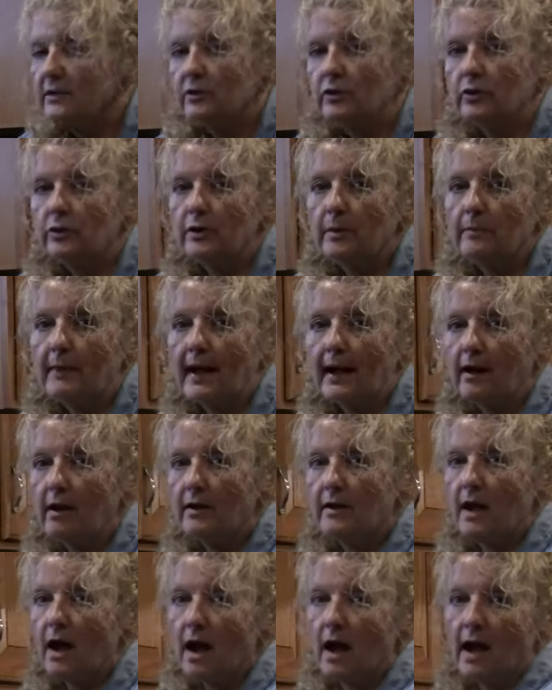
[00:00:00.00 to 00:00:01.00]
and turned it back
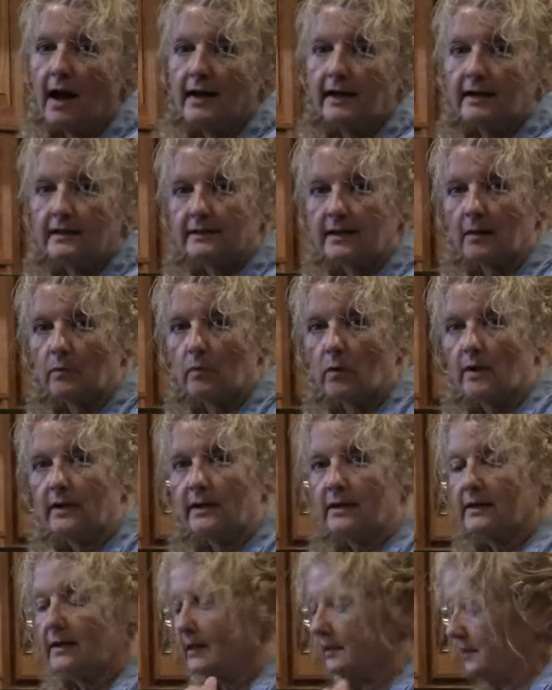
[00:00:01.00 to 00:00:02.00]
on high because I
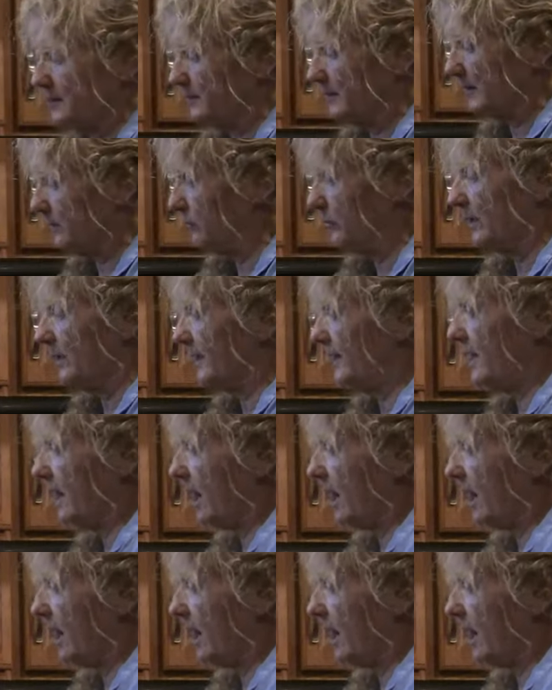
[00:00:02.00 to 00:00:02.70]
wanted it to be really